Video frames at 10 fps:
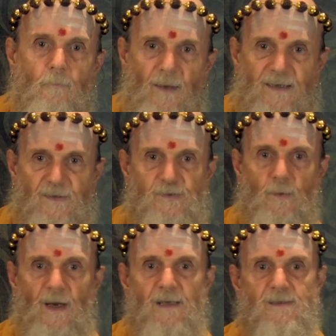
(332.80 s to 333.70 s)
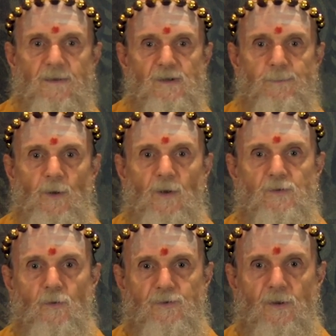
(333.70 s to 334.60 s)
Making strides on the
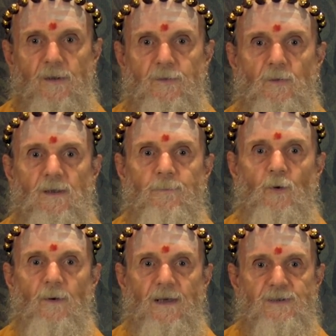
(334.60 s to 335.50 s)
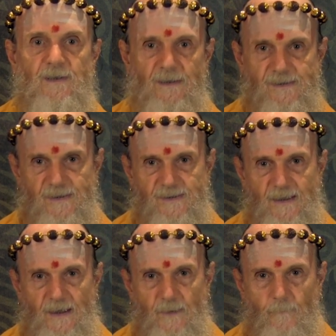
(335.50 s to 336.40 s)
spiritual journey to liberation is the
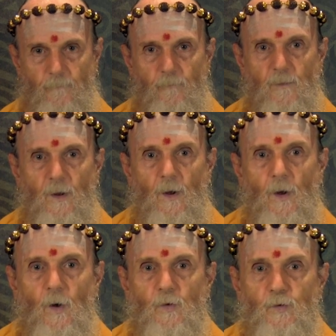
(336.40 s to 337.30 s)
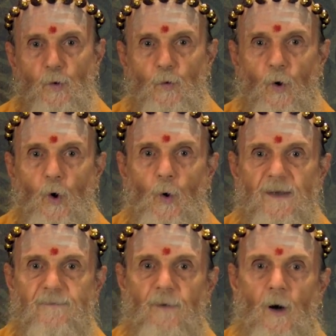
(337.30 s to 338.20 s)
same. To grow and
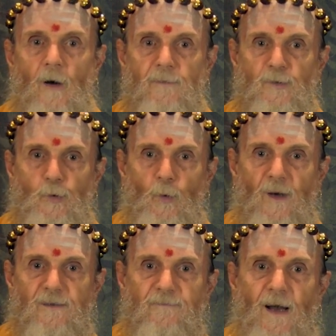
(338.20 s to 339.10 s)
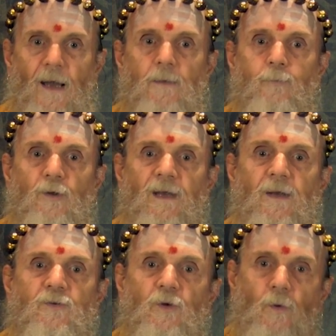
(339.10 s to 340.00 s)
evolve into our divine
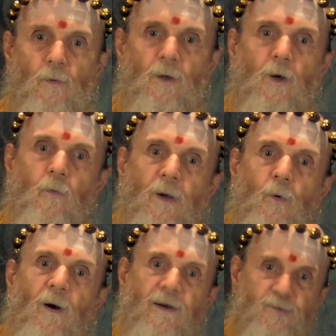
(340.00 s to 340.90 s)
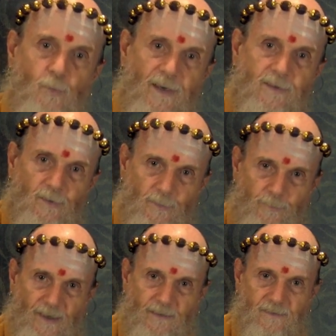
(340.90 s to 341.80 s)
potential requires regular
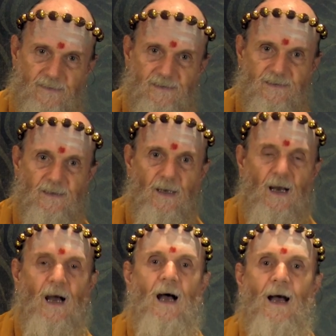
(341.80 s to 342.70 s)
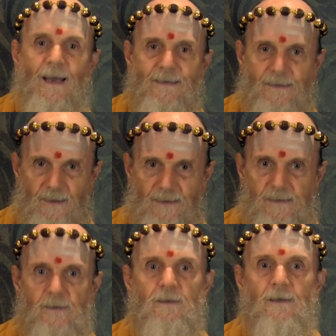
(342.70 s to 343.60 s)
practice,
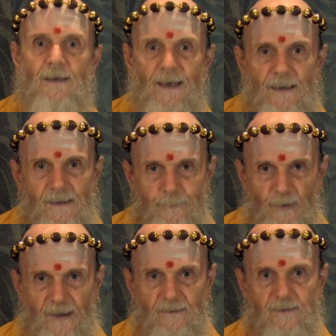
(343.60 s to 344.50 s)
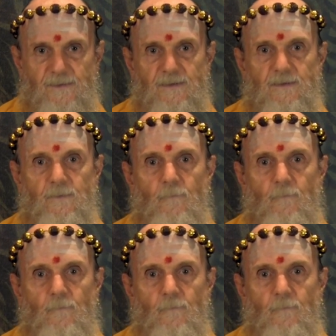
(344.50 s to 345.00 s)
ideally, daily practice.